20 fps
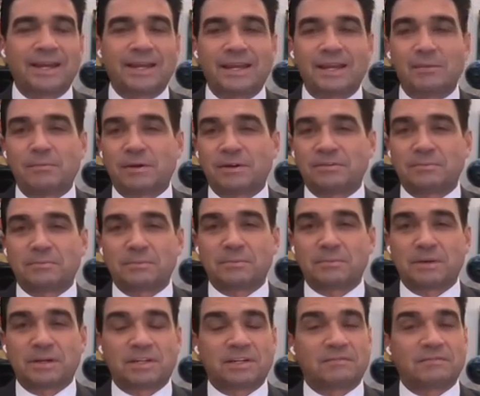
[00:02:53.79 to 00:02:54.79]
And he wasn't
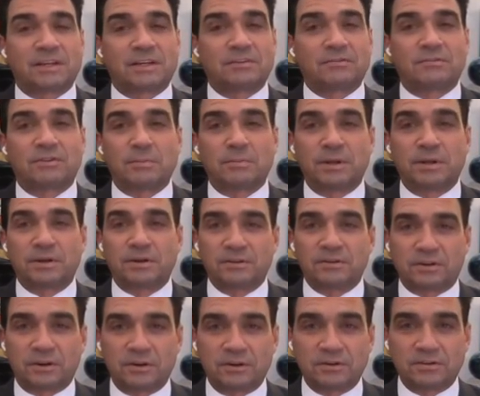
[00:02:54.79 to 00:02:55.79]
much of a contributor, as
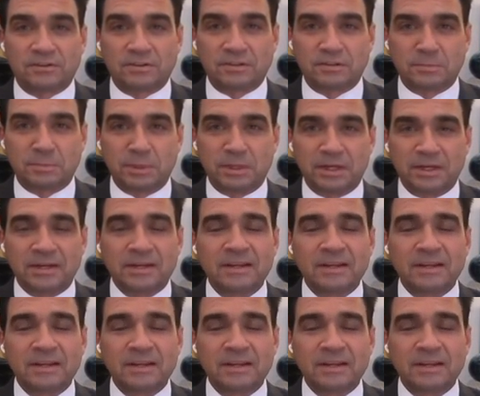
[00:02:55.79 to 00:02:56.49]
hurt as he's been.